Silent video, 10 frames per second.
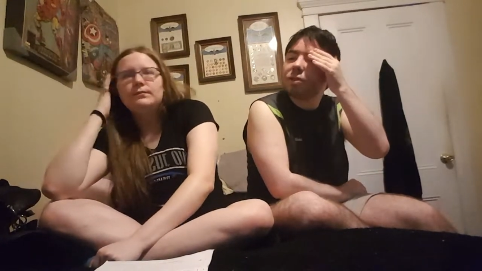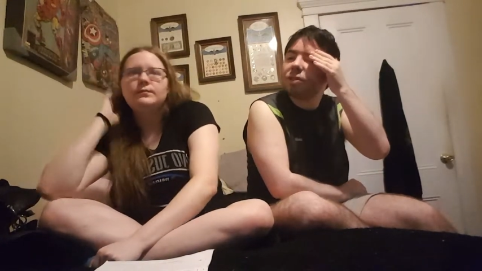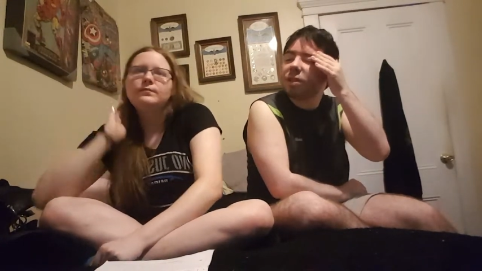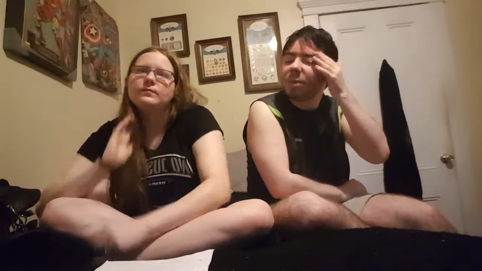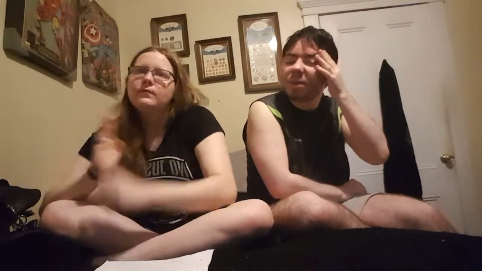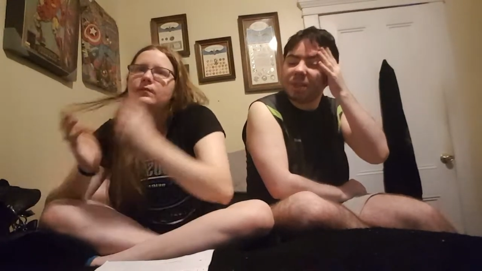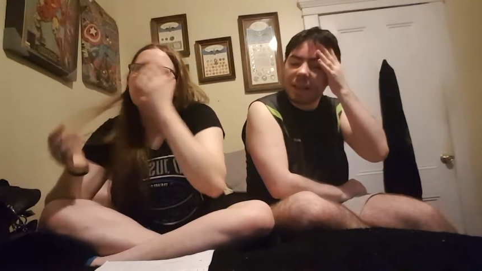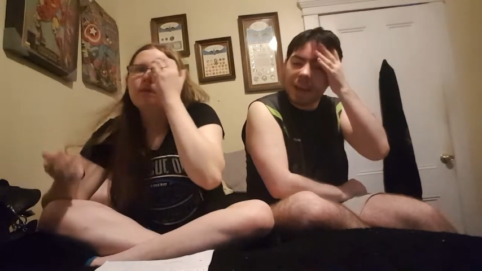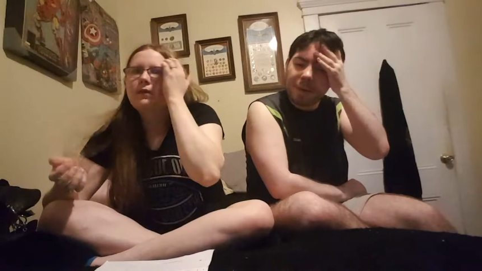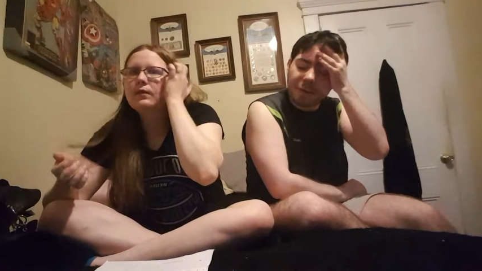
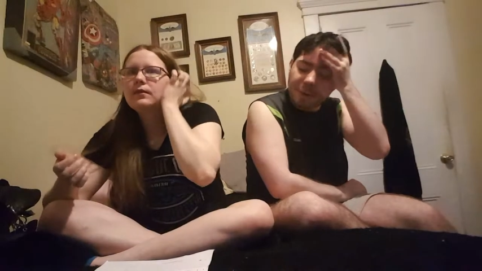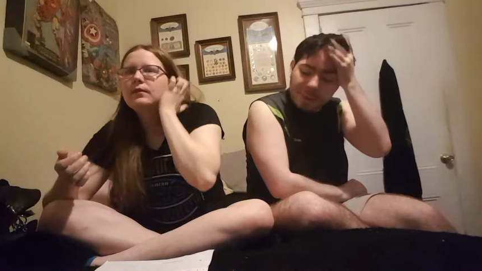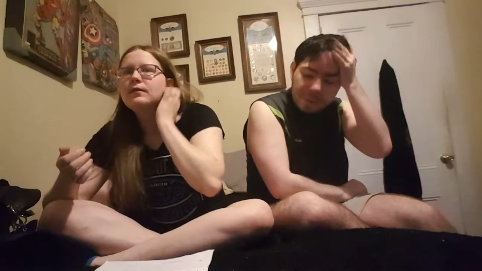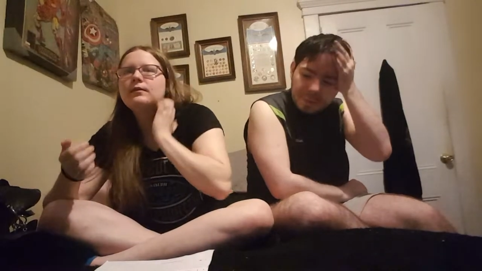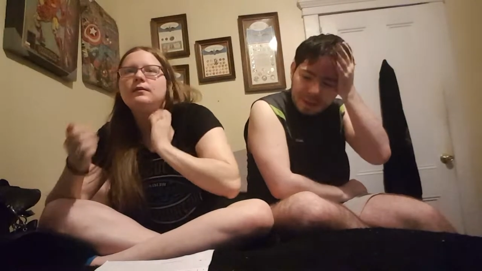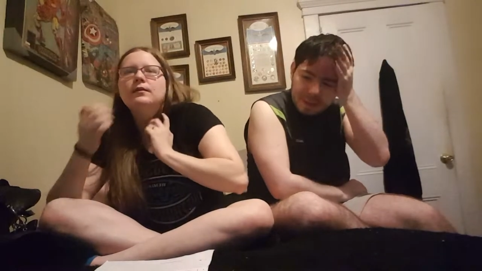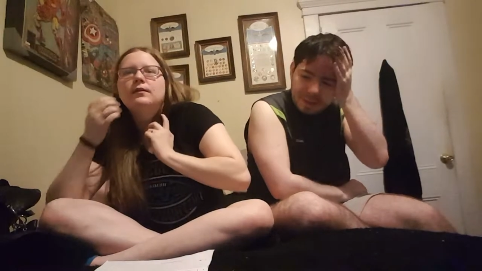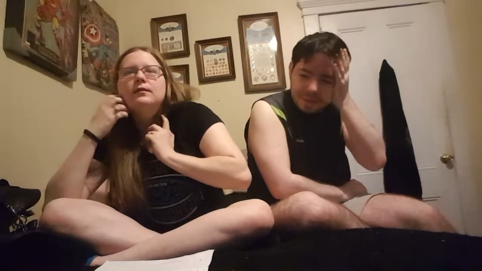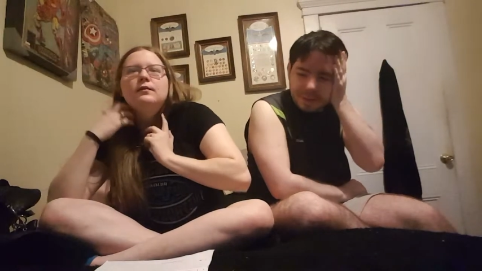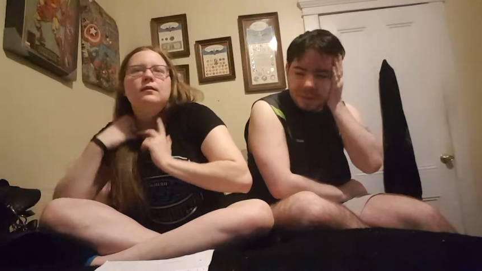Speaker 1: SummerSlam, it's going to be
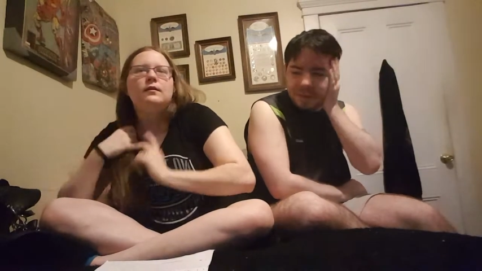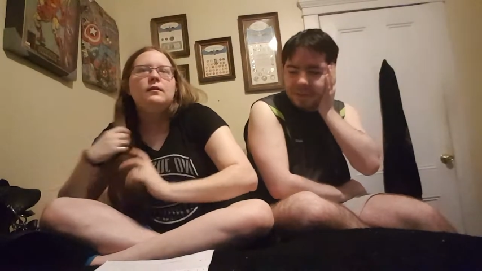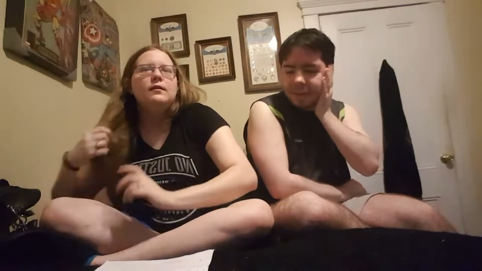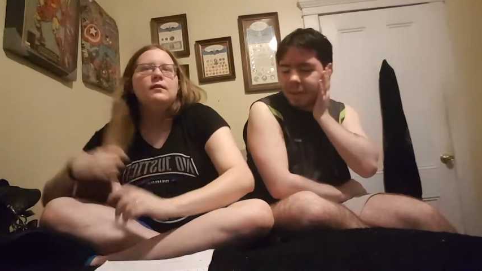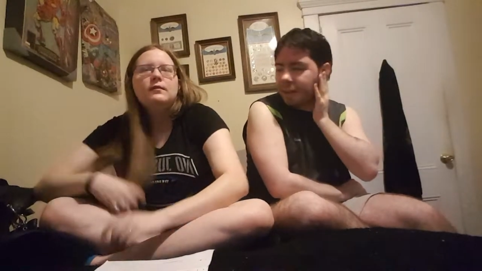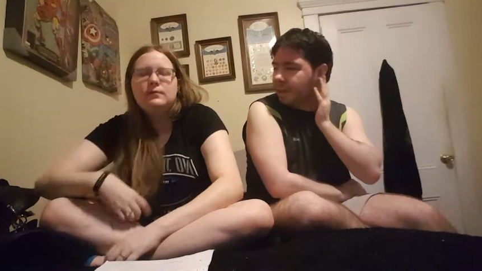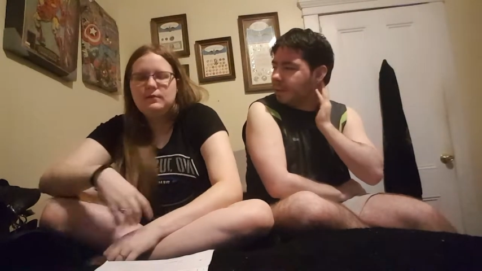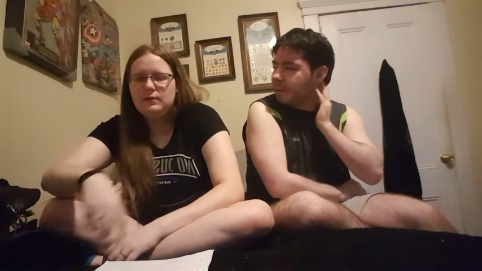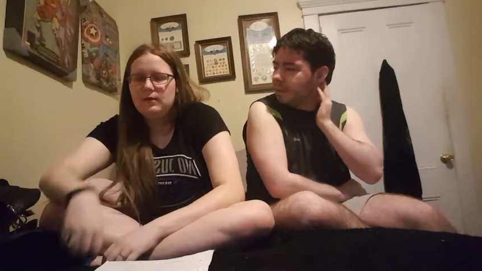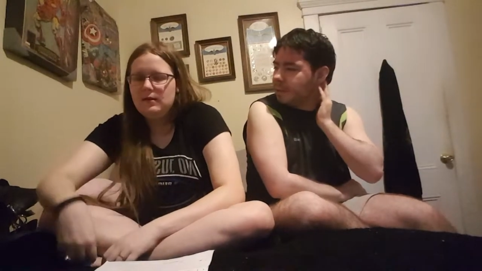Miz versus Ziggler.
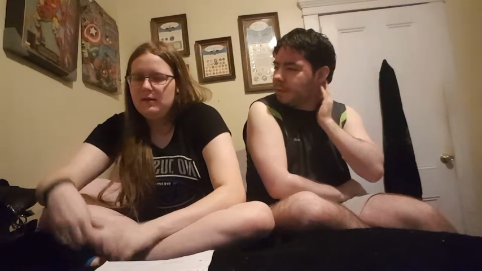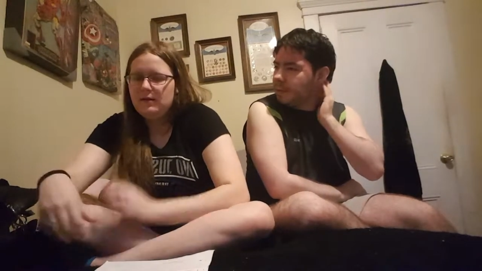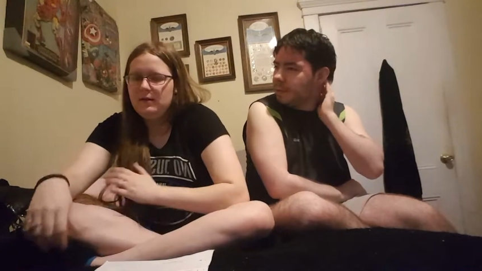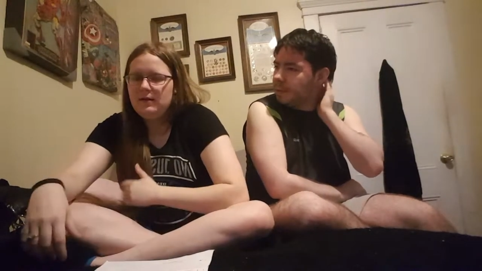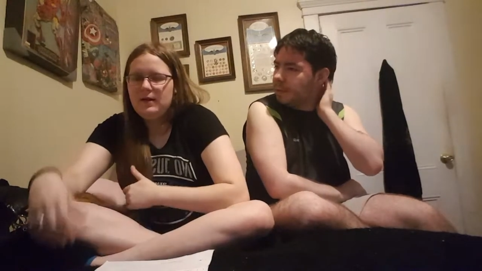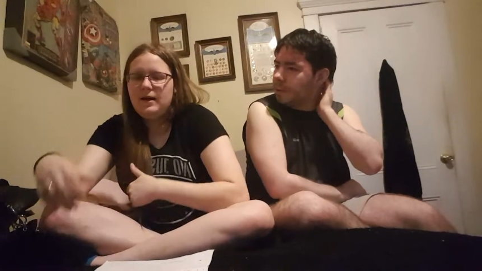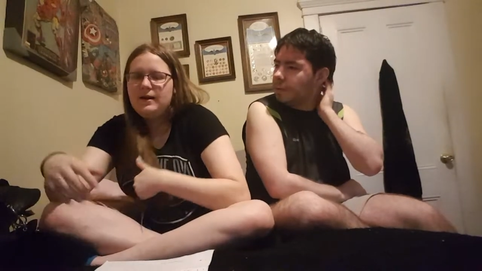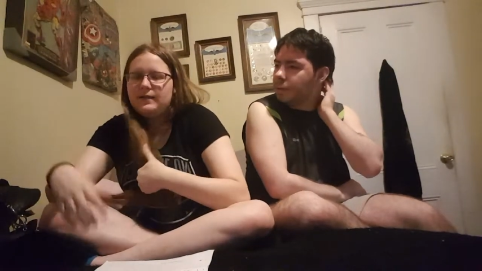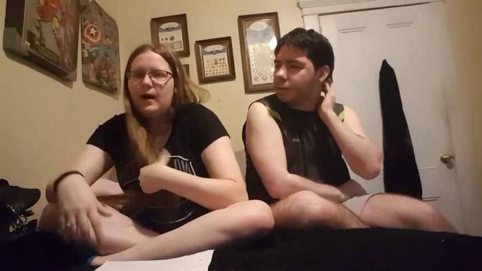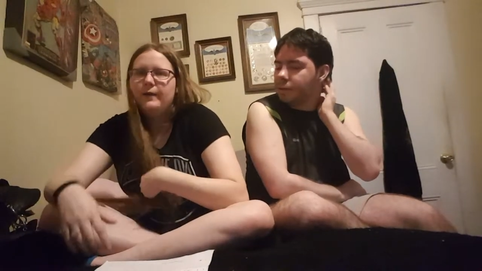
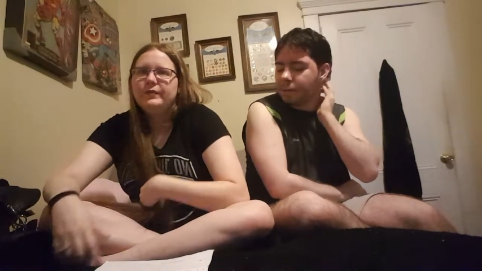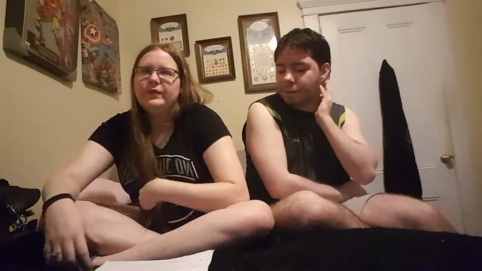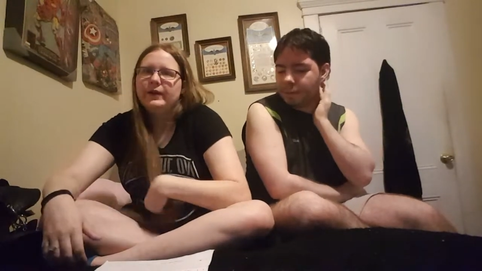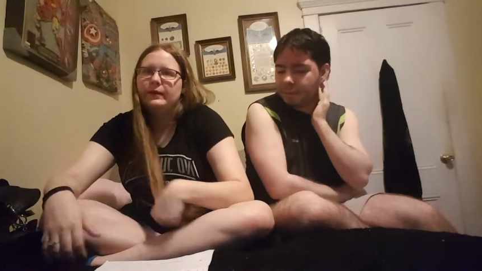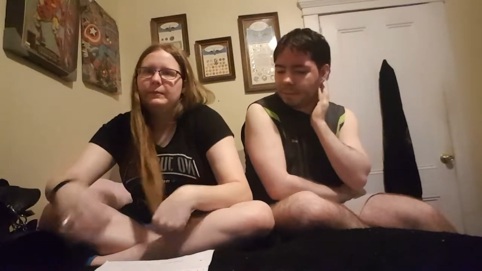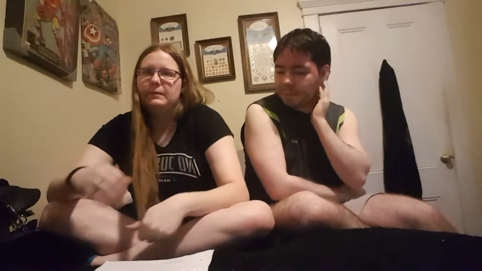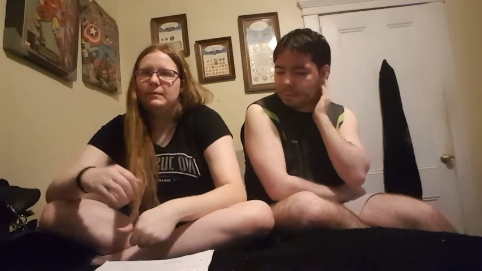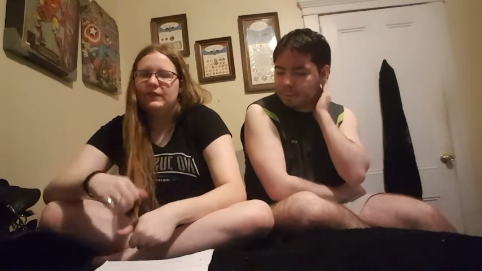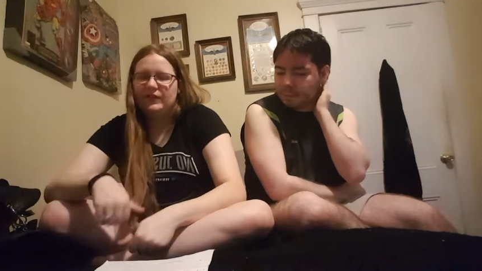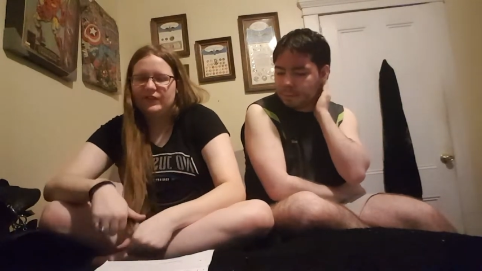
Speaker 2: It's obviously going to be
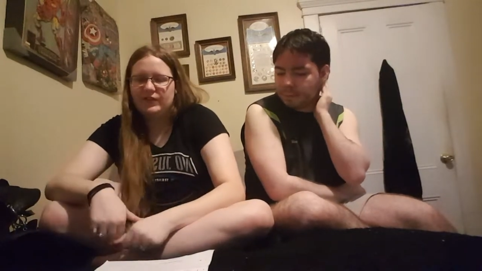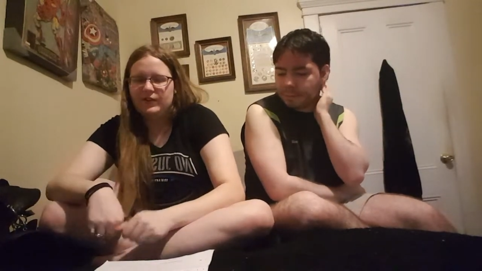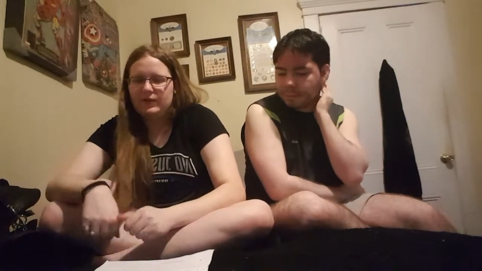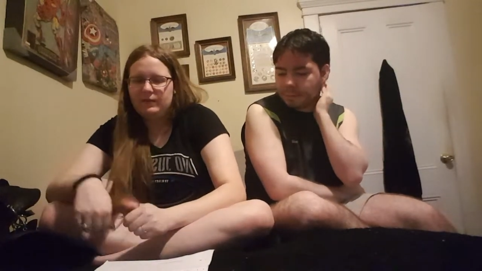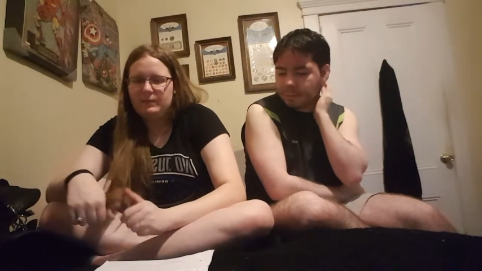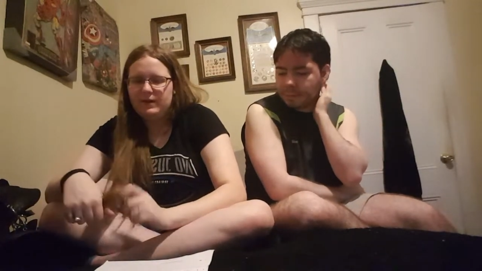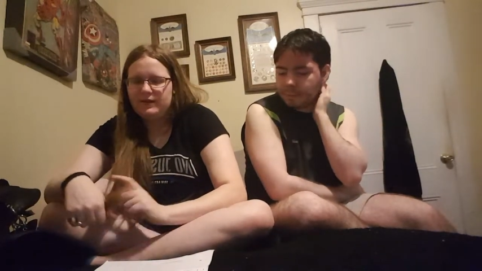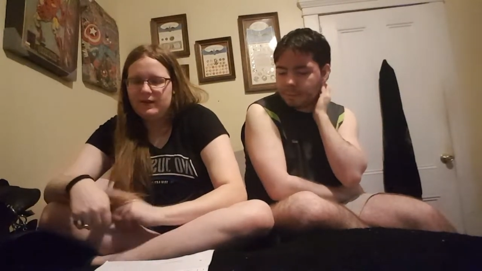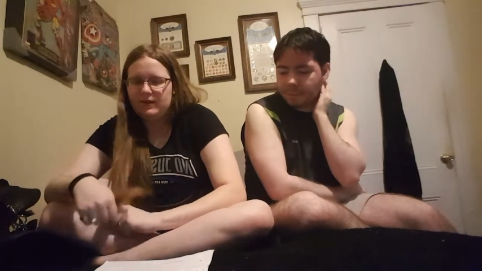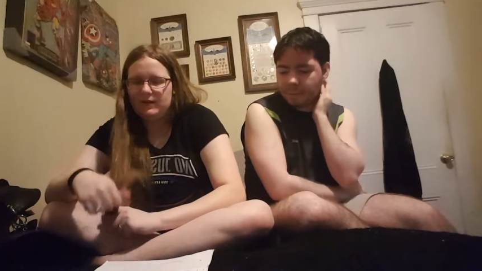Miz and, Zig
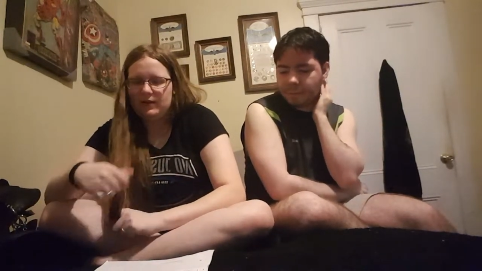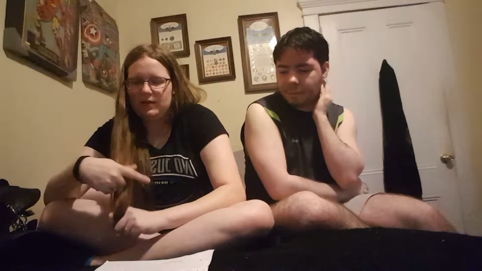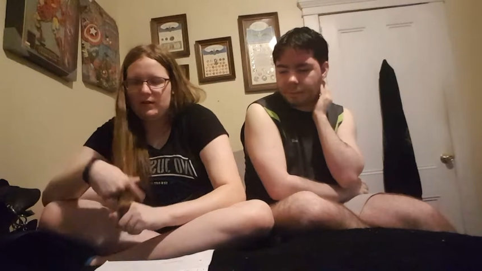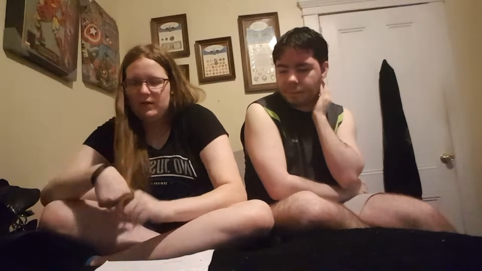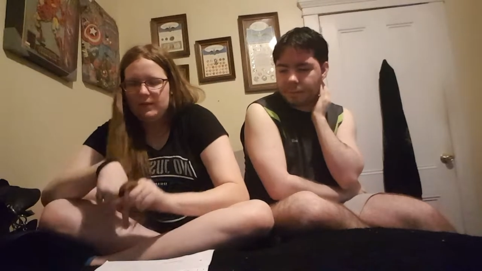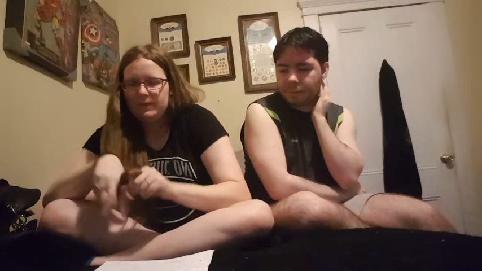Miz and Ziggler.